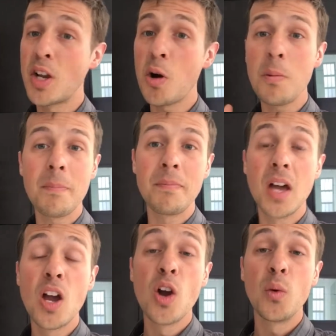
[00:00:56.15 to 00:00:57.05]
Nope,
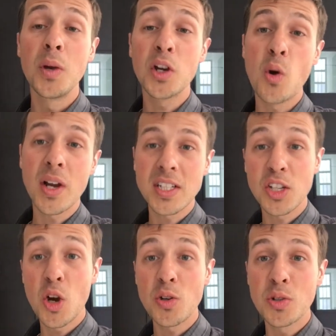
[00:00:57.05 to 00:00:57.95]
we're going to
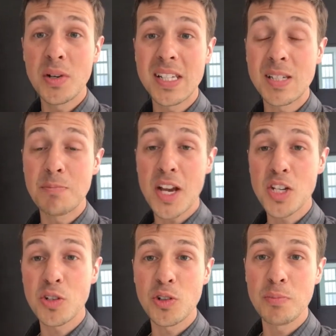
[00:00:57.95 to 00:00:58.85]
go to a
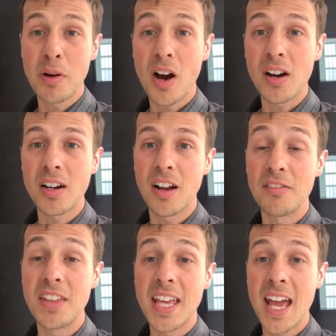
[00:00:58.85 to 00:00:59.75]
special part of
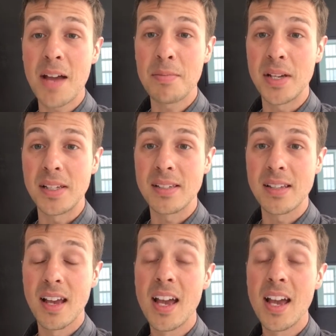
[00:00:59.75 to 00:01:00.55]
the campus.